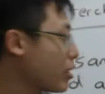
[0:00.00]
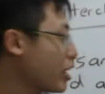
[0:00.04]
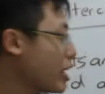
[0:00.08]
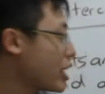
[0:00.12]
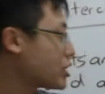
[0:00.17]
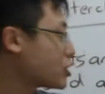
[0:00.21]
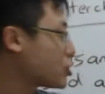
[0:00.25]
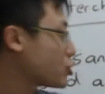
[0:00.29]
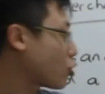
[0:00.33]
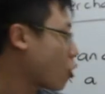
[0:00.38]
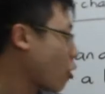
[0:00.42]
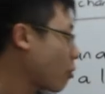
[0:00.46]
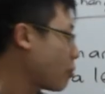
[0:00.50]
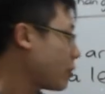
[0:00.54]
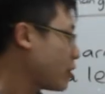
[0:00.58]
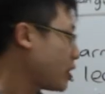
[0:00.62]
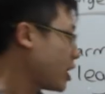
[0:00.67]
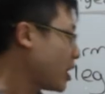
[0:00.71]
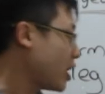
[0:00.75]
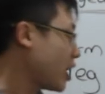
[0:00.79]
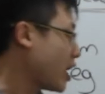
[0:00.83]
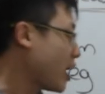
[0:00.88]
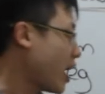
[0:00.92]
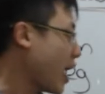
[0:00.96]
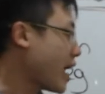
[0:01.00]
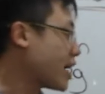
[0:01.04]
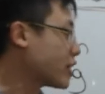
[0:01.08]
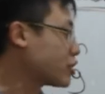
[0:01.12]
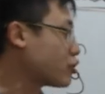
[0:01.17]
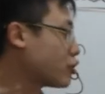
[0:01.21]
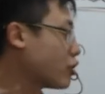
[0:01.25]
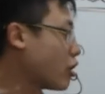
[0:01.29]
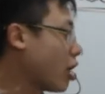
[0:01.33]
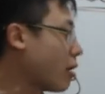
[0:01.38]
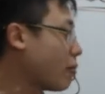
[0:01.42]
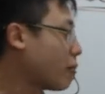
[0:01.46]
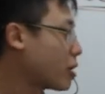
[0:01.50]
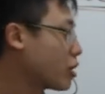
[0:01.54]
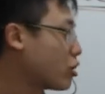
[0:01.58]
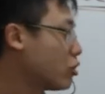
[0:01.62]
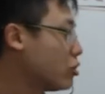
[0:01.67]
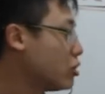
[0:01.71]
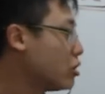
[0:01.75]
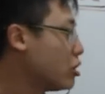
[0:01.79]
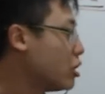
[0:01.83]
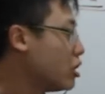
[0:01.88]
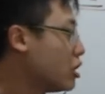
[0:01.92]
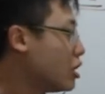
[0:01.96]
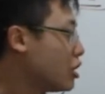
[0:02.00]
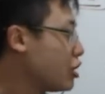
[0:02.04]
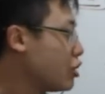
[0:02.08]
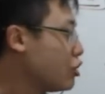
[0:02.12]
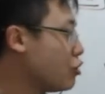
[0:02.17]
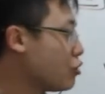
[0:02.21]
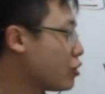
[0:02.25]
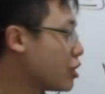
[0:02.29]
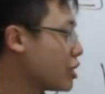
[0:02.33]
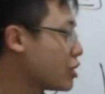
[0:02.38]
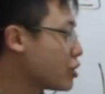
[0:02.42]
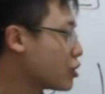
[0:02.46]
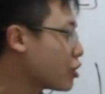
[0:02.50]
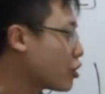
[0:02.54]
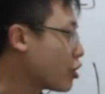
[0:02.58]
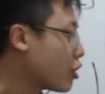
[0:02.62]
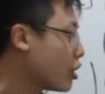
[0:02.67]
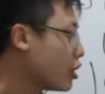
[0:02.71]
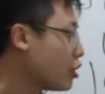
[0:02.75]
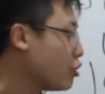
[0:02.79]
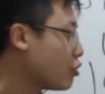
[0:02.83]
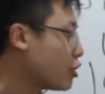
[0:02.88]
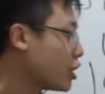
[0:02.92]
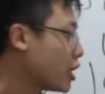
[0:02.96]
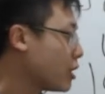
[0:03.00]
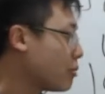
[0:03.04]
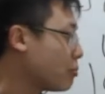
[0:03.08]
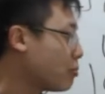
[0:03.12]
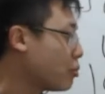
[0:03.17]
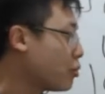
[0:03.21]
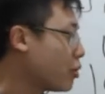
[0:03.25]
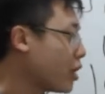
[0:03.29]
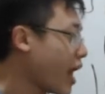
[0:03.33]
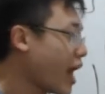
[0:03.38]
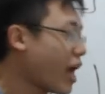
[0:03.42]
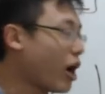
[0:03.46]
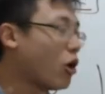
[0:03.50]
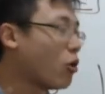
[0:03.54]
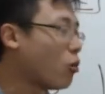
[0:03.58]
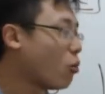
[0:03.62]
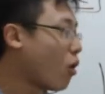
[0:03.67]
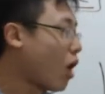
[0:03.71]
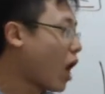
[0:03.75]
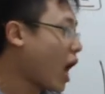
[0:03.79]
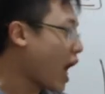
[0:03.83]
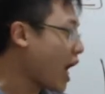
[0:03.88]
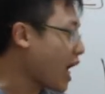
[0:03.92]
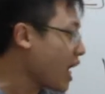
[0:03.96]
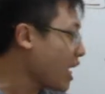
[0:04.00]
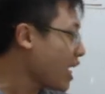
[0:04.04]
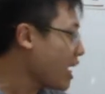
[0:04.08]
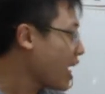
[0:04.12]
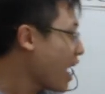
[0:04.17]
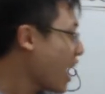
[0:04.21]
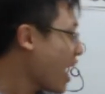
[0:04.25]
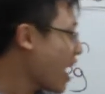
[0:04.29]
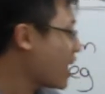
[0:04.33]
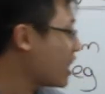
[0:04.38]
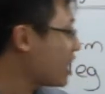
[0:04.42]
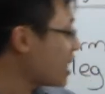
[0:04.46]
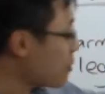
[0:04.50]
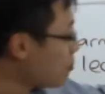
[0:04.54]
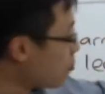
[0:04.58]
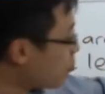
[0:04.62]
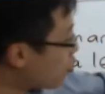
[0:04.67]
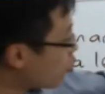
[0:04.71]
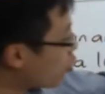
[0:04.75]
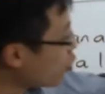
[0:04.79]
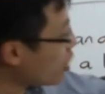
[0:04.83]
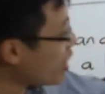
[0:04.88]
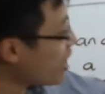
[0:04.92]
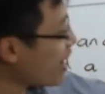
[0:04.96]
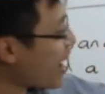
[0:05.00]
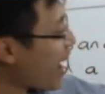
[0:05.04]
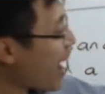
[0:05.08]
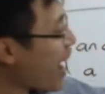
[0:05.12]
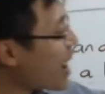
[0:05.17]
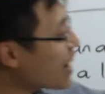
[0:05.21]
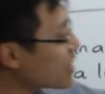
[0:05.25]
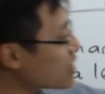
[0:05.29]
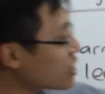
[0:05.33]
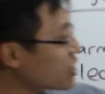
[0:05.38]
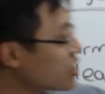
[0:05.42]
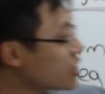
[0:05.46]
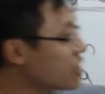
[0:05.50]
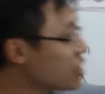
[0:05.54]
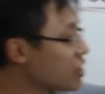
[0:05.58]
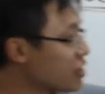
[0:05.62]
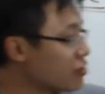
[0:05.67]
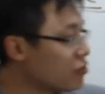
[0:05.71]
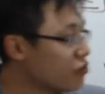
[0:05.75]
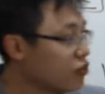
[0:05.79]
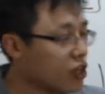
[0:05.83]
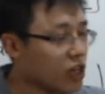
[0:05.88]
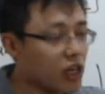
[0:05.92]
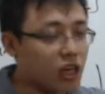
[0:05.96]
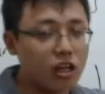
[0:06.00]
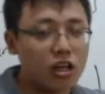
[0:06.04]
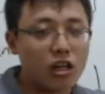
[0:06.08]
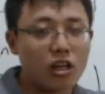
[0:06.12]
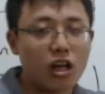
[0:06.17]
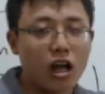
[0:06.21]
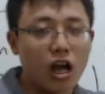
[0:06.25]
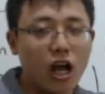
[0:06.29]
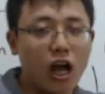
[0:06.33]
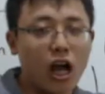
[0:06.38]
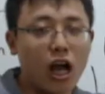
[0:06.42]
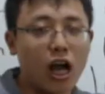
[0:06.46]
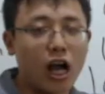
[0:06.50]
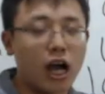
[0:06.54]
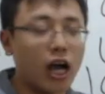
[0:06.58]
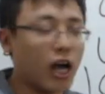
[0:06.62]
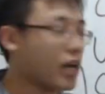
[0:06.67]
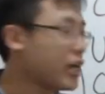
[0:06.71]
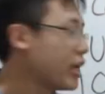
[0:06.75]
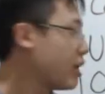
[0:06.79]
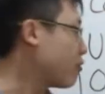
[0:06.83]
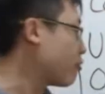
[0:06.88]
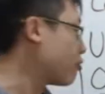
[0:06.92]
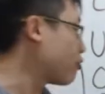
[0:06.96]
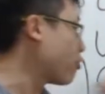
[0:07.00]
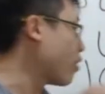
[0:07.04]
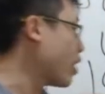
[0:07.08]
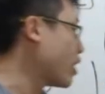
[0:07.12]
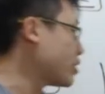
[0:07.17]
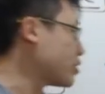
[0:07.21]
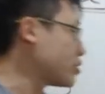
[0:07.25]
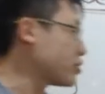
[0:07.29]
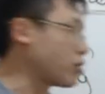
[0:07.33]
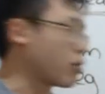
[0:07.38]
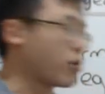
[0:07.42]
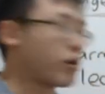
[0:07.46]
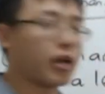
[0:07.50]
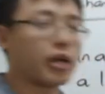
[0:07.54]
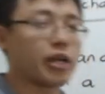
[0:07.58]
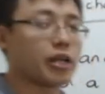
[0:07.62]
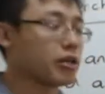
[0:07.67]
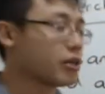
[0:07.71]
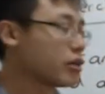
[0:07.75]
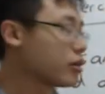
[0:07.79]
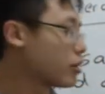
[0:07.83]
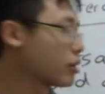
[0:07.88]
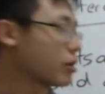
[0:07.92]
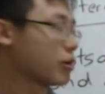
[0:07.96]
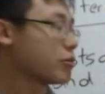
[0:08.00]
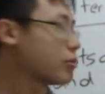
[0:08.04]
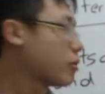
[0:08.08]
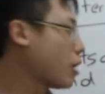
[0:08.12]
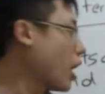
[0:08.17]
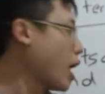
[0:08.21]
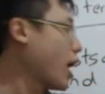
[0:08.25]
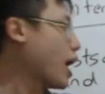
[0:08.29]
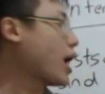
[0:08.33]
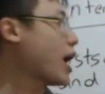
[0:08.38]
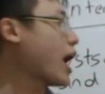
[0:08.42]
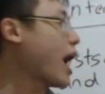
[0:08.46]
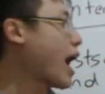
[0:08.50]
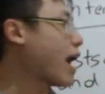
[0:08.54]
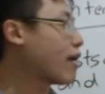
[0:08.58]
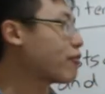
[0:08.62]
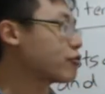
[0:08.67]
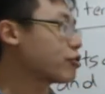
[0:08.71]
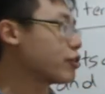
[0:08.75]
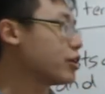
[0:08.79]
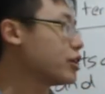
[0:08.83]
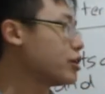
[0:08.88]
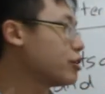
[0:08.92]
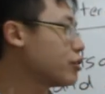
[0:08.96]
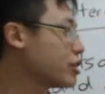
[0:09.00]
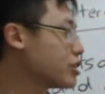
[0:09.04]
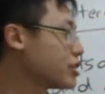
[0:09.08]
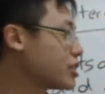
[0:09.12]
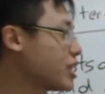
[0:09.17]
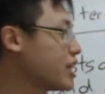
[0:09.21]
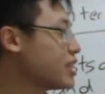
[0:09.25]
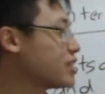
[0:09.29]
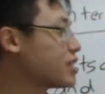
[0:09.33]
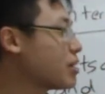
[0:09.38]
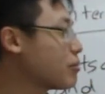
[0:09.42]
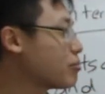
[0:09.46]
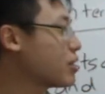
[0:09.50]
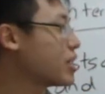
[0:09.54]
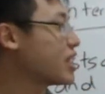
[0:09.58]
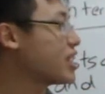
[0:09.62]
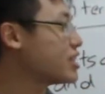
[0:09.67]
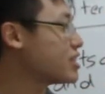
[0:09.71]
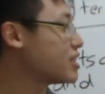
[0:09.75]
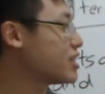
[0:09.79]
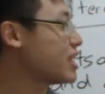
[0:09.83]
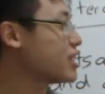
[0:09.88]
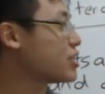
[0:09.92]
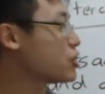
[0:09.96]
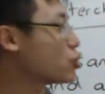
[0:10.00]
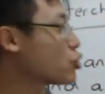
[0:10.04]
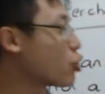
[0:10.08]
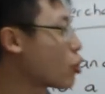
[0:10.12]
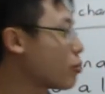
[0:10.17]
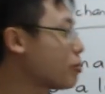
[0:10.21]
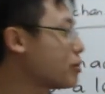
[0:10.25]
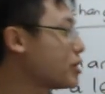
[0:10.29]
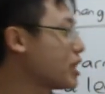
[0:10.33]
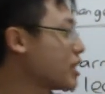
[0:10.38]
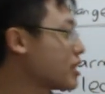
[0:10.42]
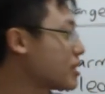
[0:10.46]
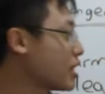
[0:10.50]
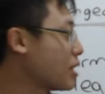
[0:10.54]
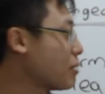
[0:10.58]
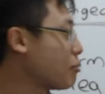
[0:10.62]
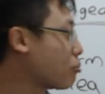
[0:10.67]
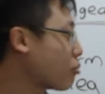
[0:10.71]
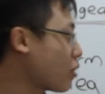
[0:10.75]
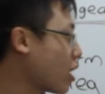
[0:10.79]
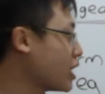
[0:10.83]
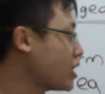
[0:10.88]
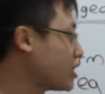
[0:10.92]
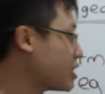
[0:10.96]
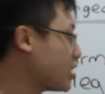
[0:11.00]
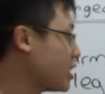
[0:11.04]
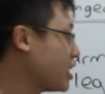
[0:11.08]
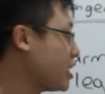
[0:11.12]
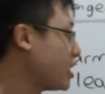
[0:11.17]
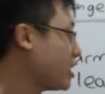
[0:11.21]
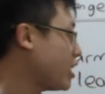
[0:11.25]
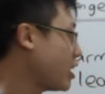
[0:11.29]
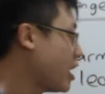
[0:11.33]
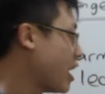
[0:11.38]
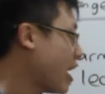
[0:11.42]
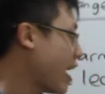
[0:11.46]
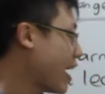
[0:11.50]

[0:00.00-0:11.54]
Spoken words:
exorbitant and astronomical. You can put ly and then put an adjective in front, or after it. You can say something is exorbitantly pricey,